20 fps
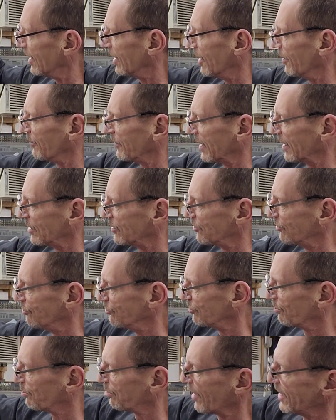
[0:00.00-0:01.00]
Got to
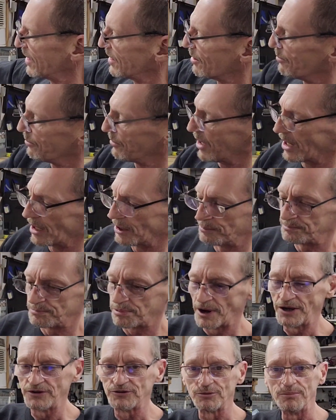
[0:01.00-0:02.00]
do some
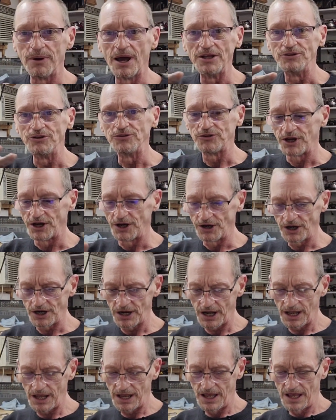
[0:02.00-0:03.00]
break some edges here.